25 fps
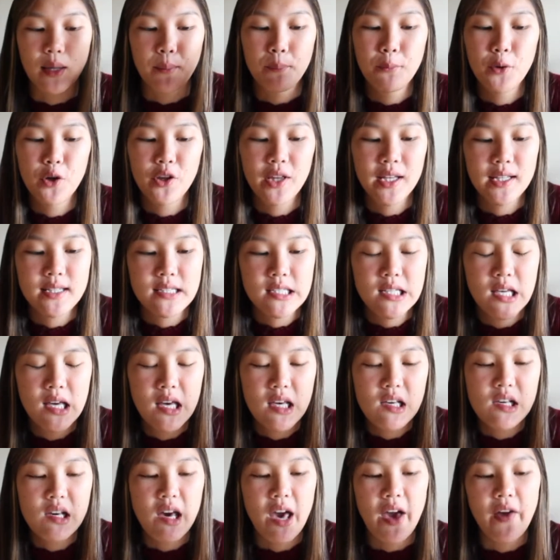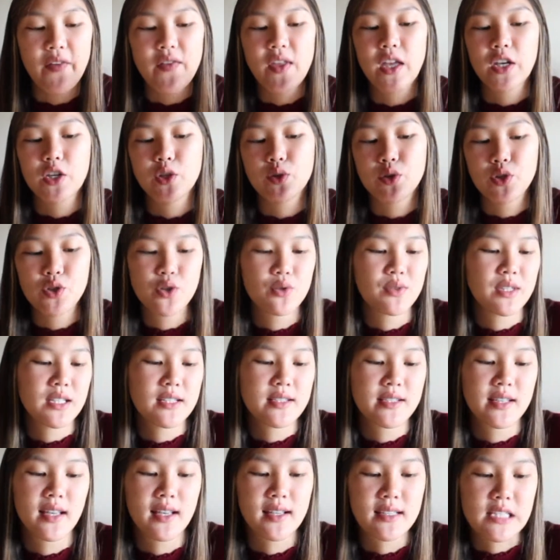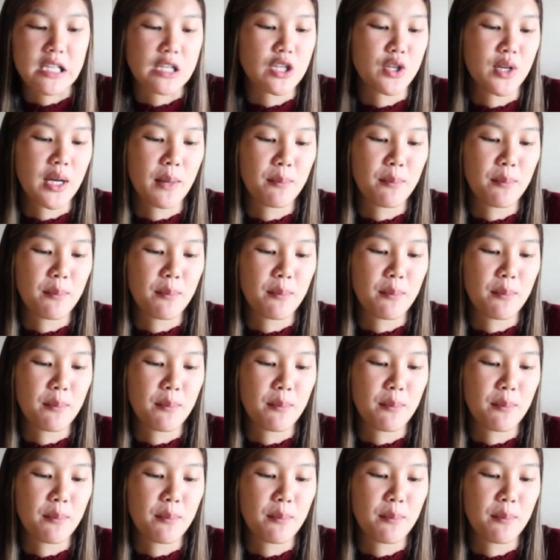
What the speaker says: bullets, and then you shoot these things and you get